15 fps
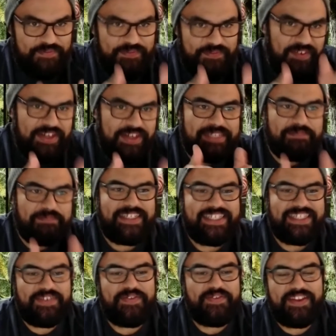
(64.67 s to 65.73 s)
very
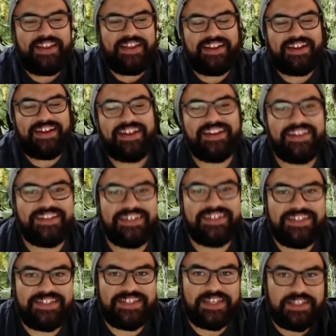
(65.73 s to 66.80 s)
specific
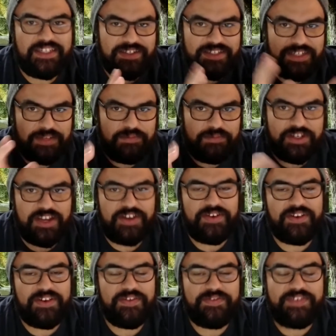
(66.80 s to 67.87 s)

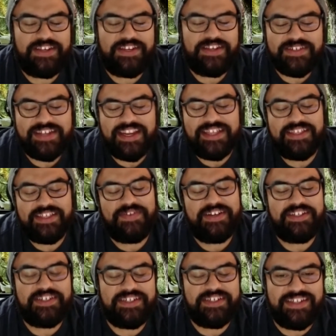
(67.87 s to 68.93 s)
subgenre of science
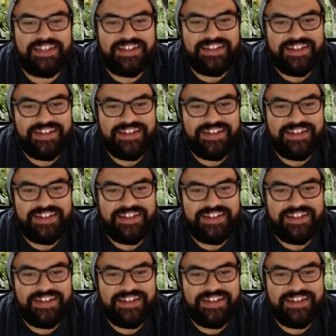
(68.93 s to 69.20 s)
fiction